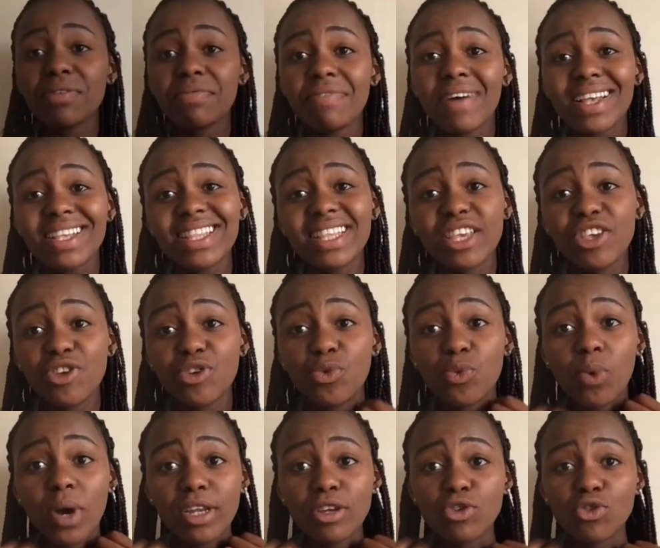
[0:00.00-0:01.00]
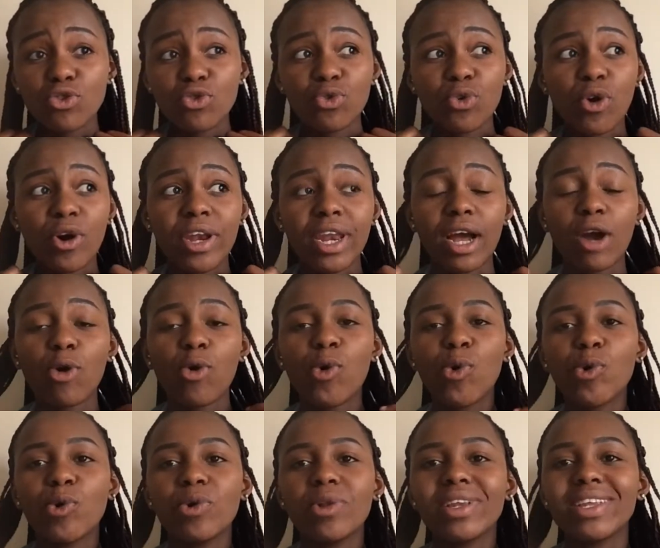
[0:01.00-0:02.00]
the first thing you'd want to do on a
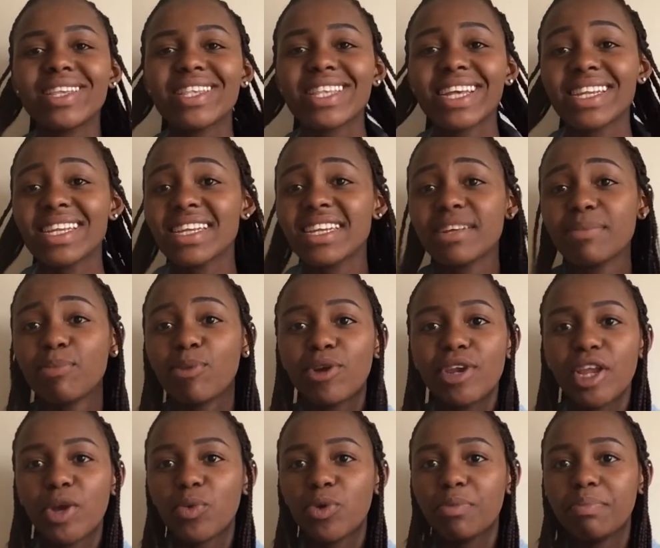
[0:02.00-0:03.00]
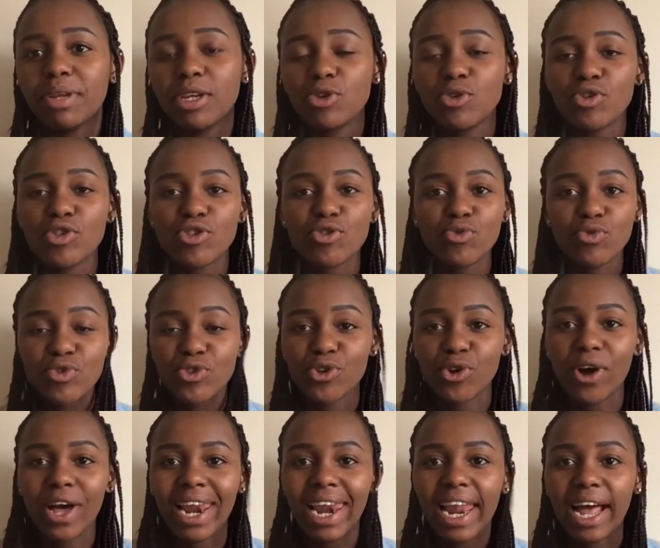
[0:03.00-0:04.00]
cold Saturday morning would be to snooze
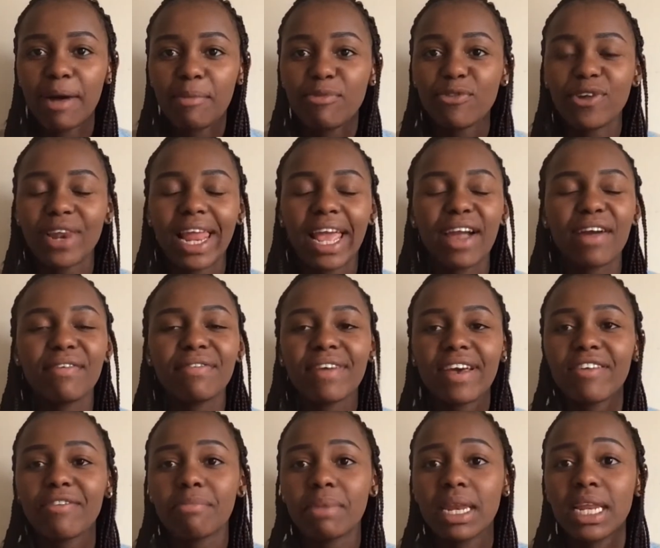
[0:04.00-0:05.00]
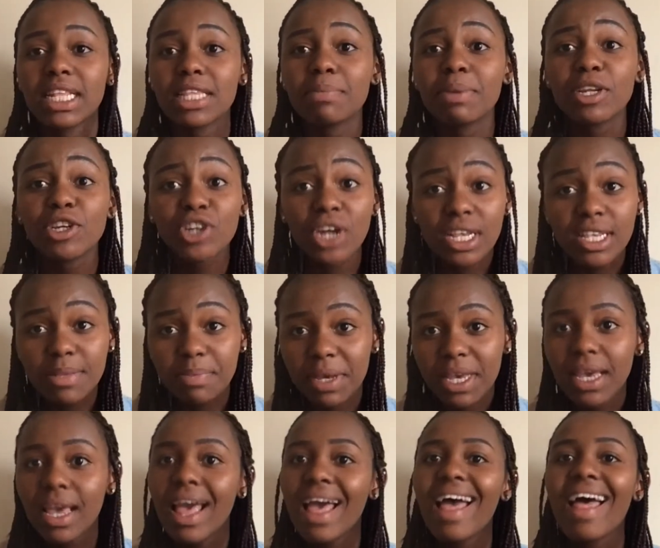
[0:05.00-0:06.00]
your alarm for like five minutes. But trust
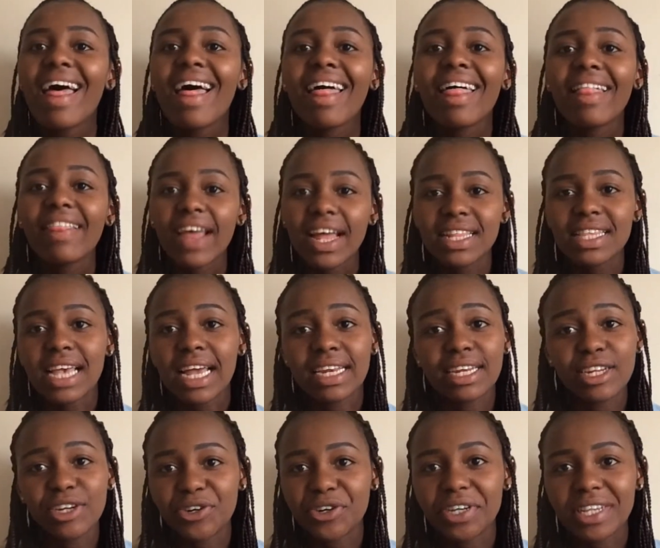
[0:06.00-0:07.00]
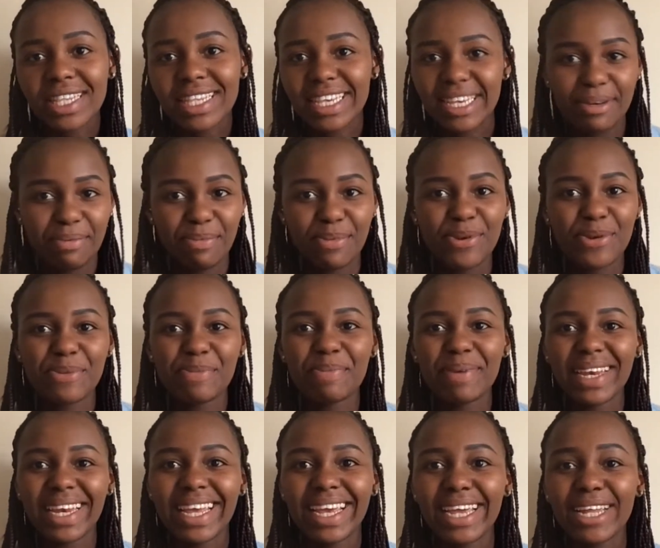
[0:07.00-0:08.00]
me, that's a dangerous game to
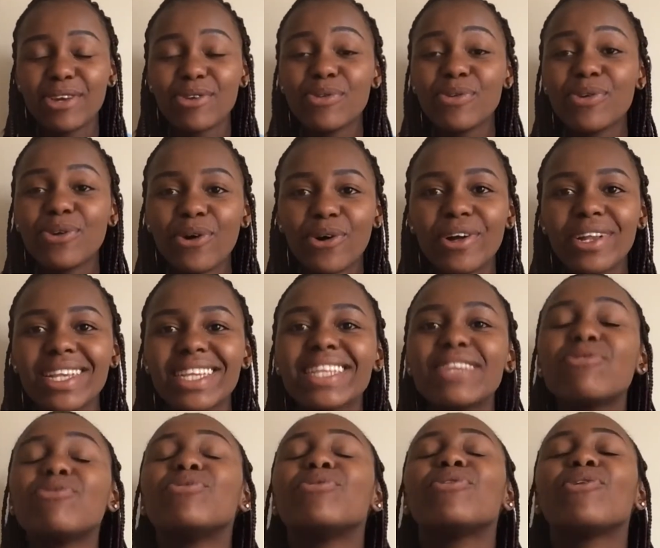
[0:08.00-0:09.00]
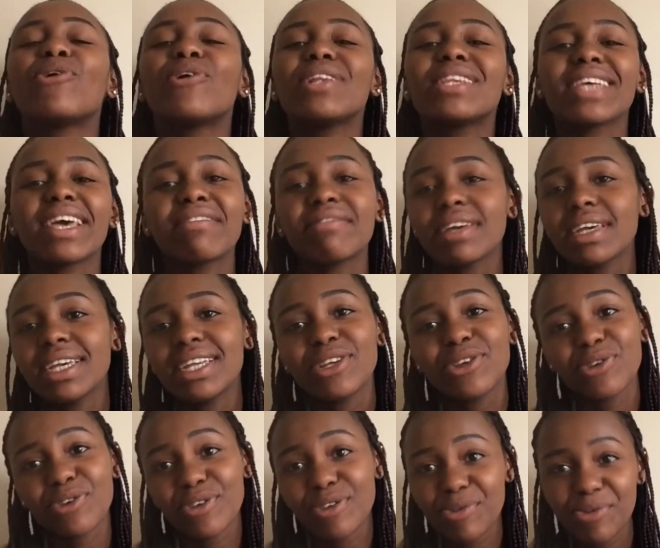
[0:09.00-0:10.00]
play. Do not, do not ever
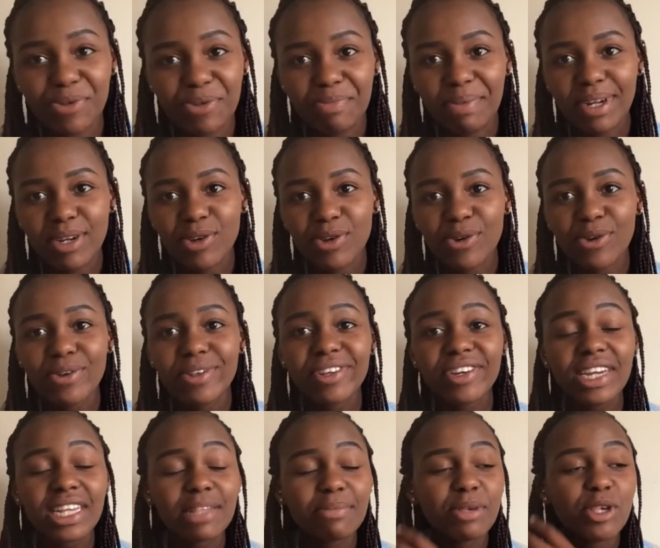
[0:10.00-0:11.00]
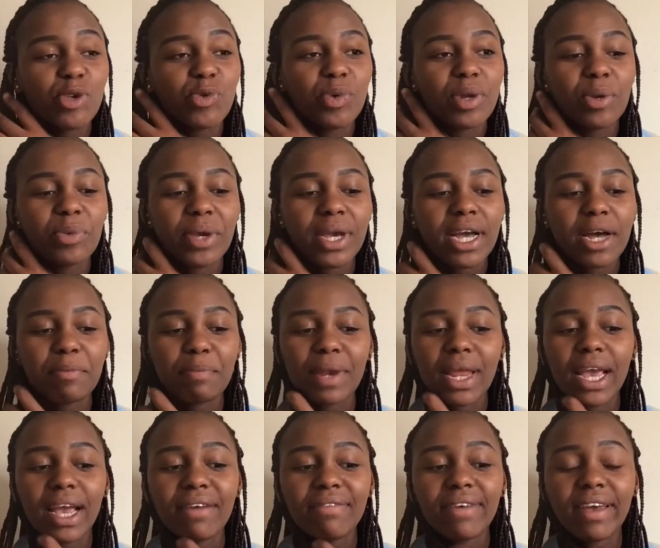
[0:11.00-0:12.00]
hit your snooze button because trust me, you will wake up
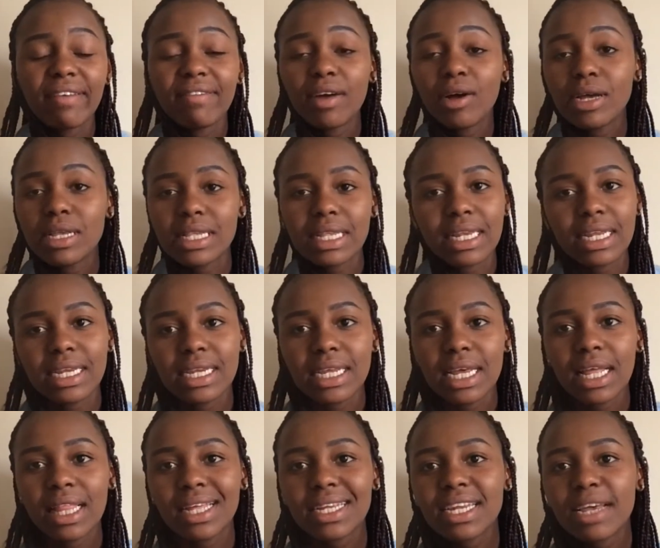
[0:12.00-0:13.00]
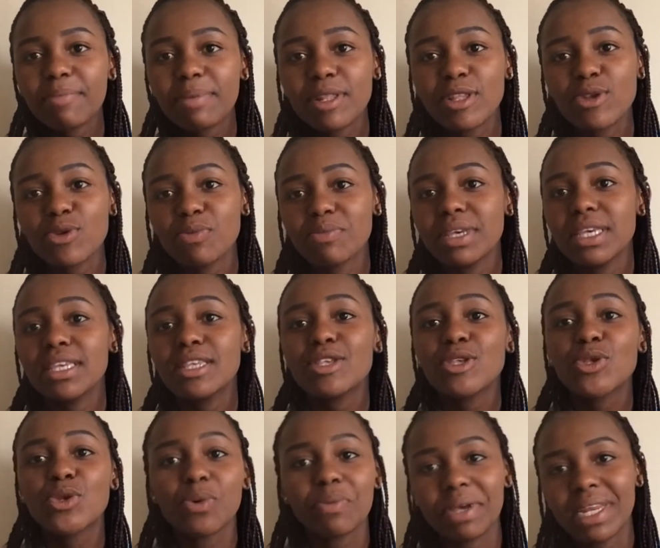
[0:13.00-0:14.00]
like five hours later. That happens to me
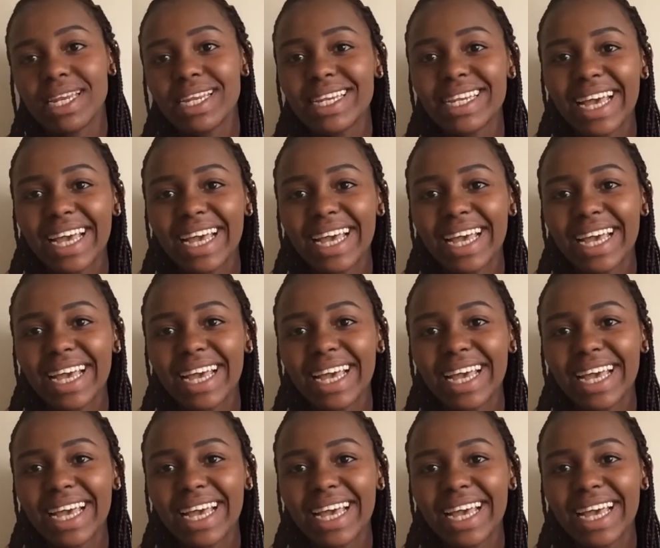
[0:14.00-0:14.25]
so many